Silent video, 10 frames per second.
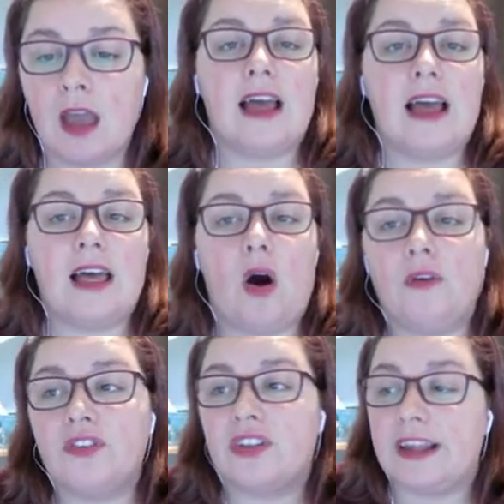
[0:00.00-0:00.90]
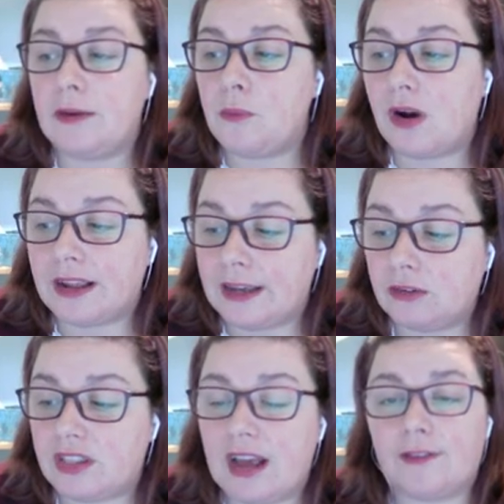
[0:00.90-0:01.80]
And obviously
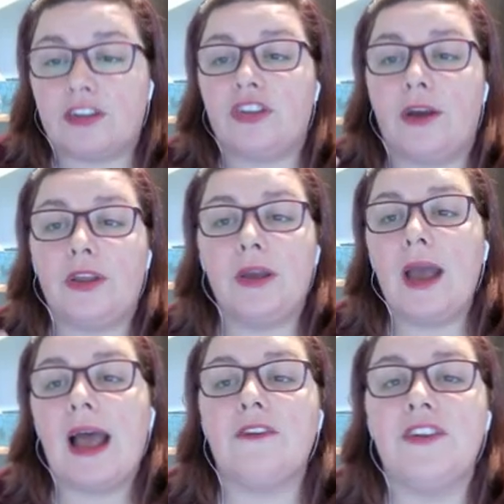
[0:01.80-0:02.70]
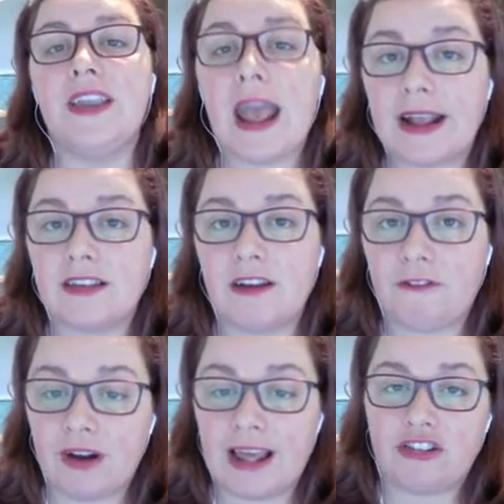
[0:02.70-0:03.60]
one killed the other, so you have a
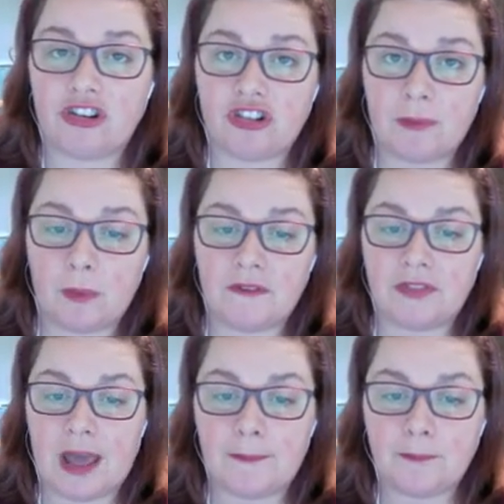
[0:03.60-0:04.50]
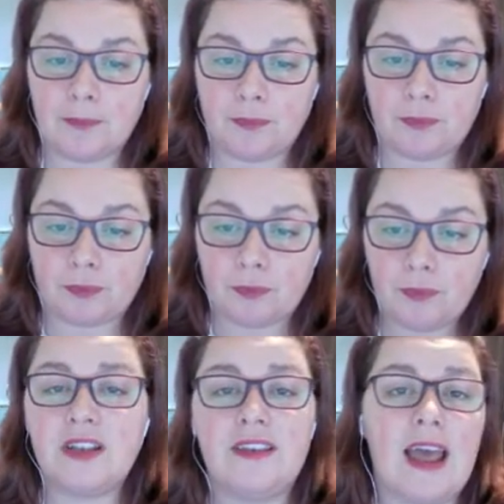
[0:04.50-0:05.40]
negative relationship with them.
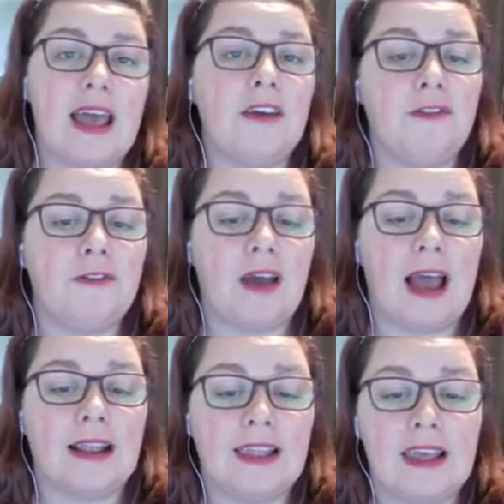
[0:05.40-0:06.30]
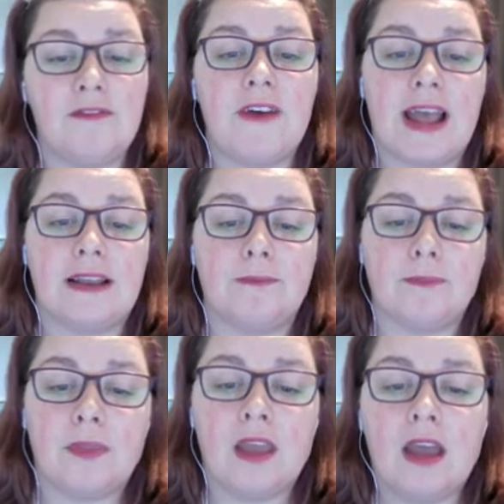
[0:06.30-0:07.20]
Now, the death and the
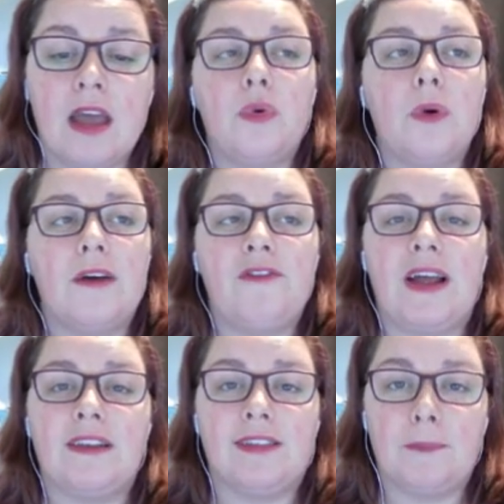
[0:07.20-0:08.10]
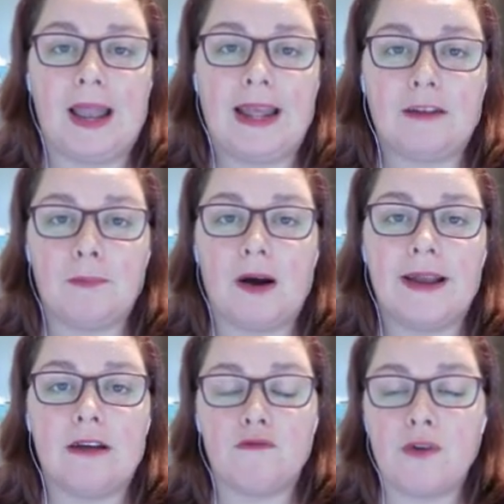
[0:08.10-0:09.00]
event, and all events are
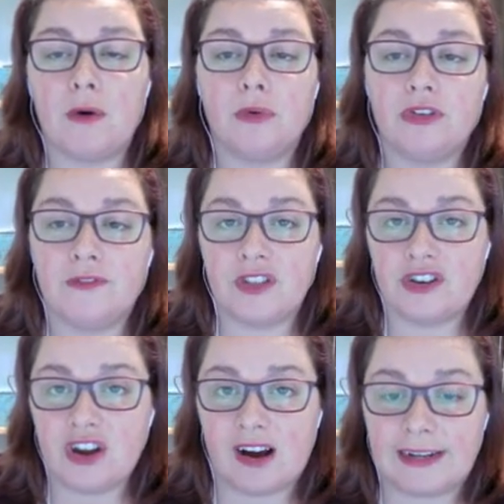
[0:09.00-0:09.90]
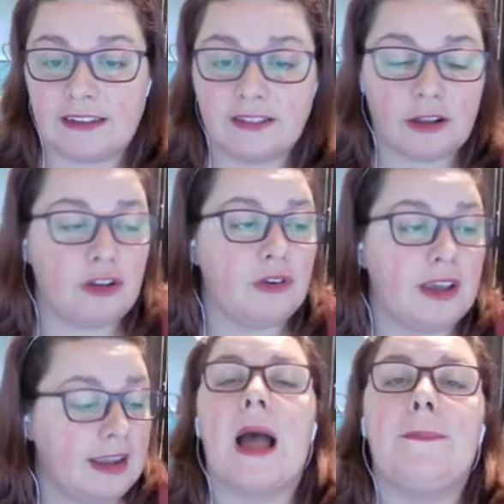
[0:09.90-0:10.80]
played by rolls of the
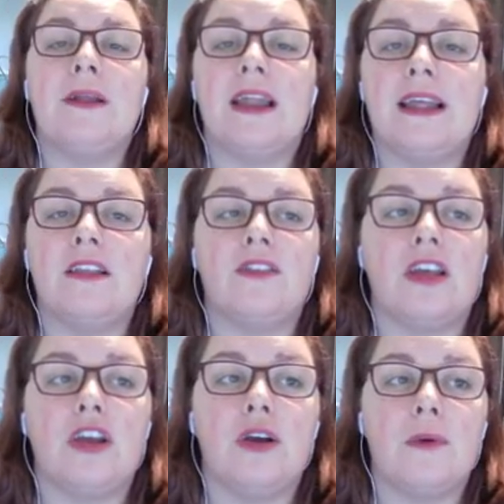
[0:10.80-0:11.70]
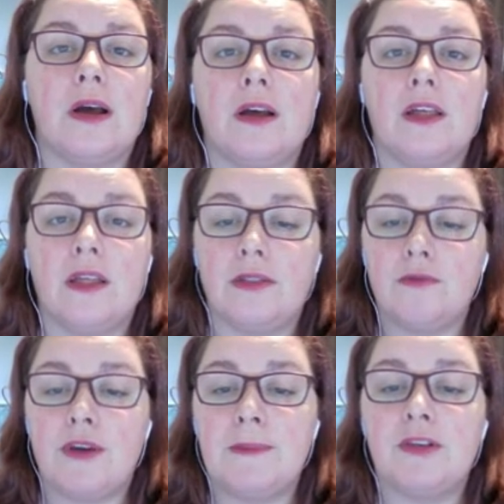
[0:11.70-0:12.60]
dice. What will happen is
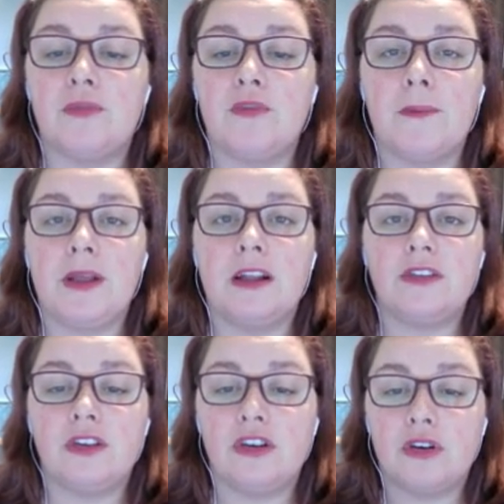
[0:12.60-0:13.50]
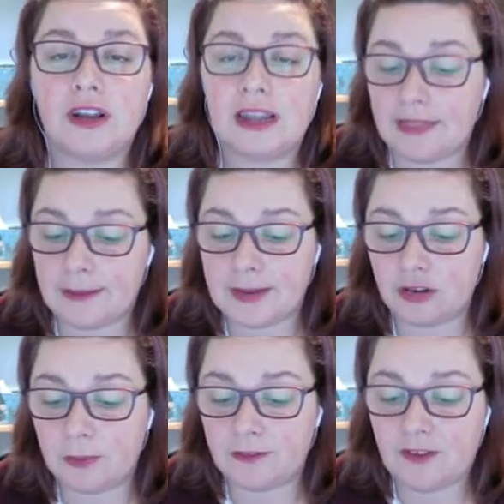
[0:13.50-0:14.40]
Remus and Romulus, you're going to
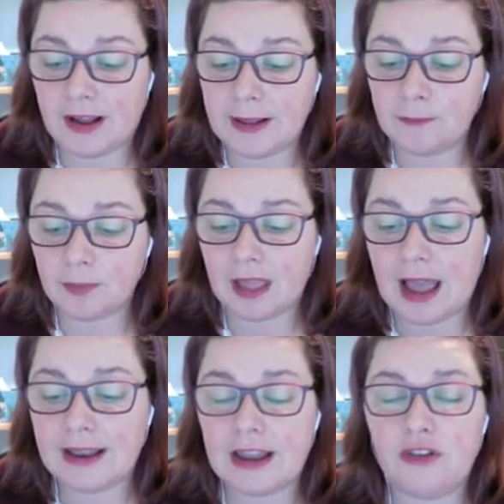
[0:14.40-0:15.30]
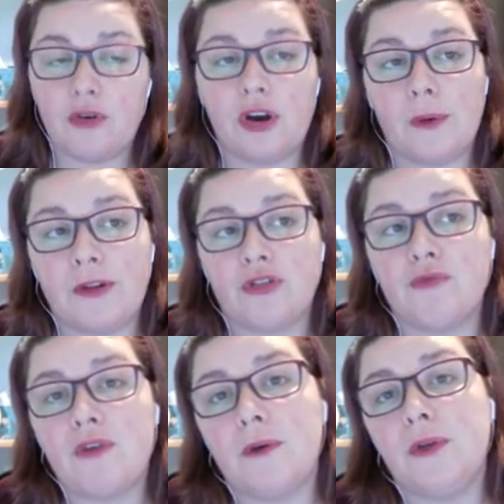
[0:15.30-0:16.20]
get them into a fight, and then you're
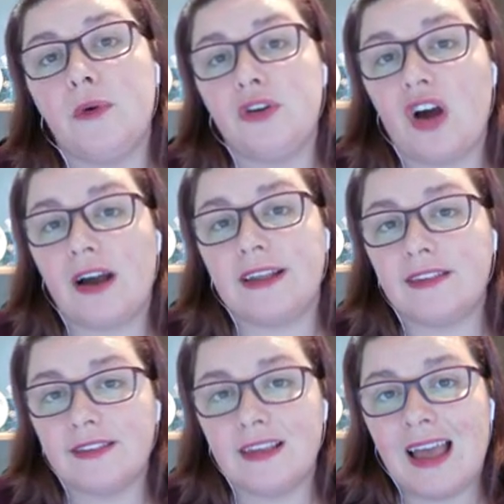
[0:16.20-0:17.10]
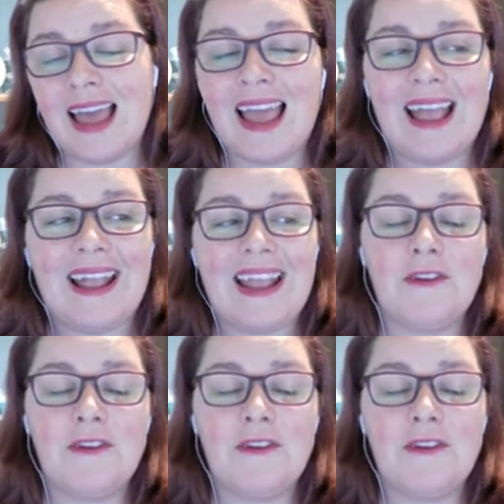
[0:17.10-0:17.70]
going to roll your dice.